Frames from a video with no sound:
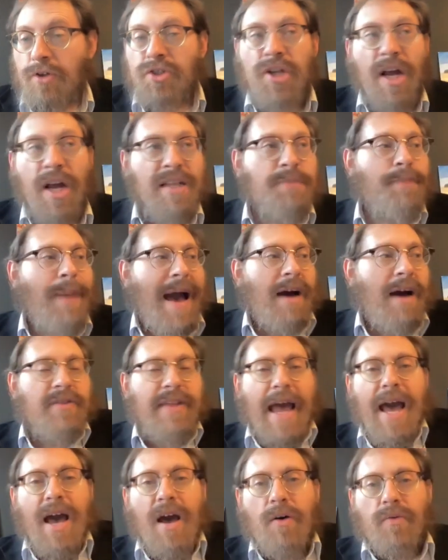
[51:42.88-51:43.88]
Just bow
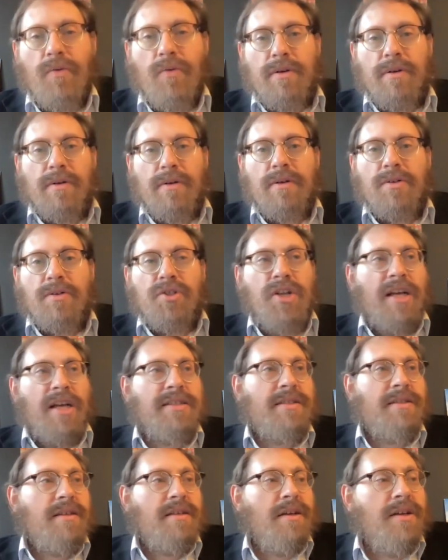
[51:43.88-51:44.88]
down.
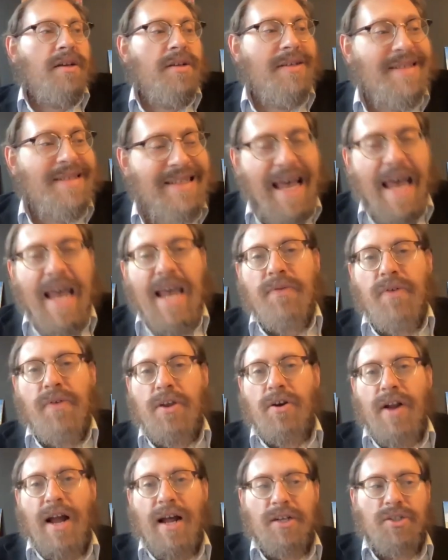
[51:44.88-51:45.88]
Just say that
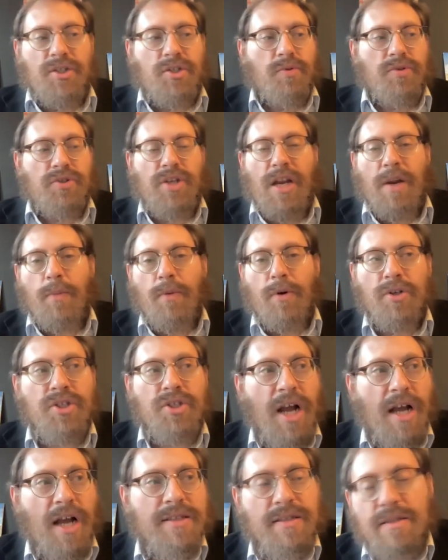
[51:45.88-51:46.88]
you're not Jewish anymore.
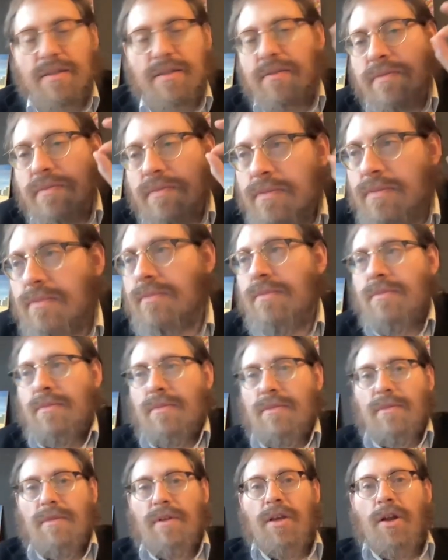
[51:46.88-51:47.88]
Just,
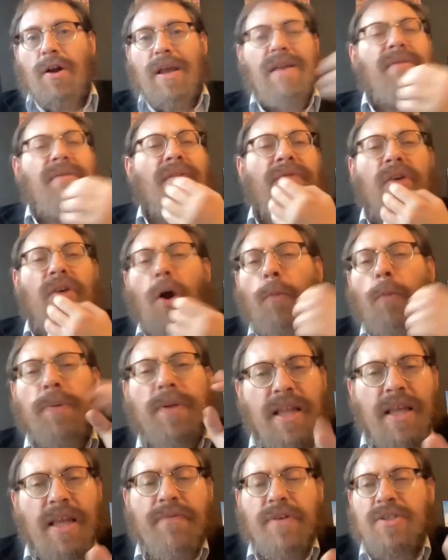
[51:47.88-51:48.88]
you know, even if you don't
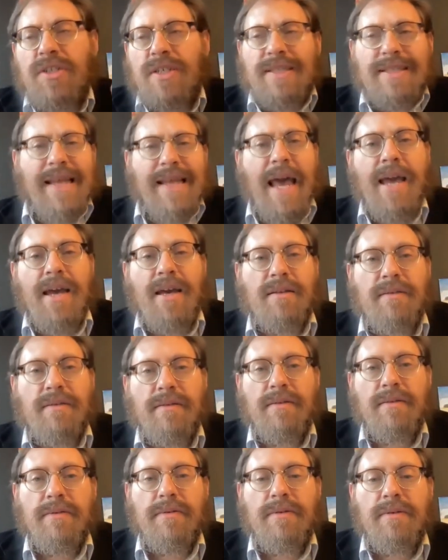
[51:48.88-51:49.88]
believe it, just say it.
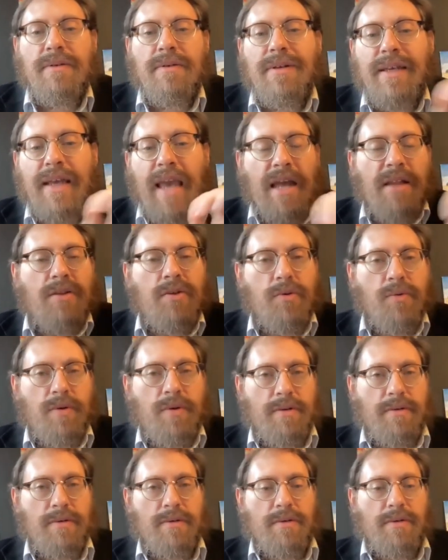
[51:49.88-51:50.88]
Can't do
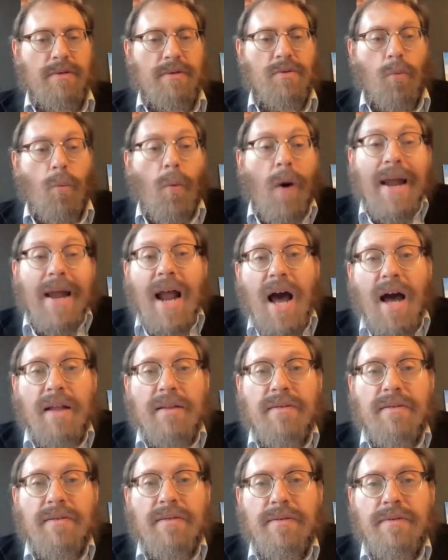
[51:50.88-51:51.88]
it. Why
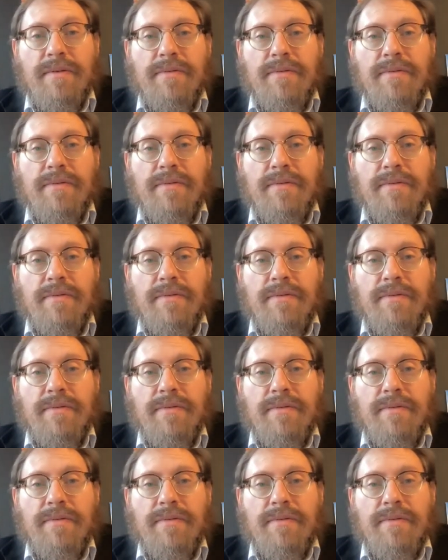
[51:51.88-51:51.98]
not?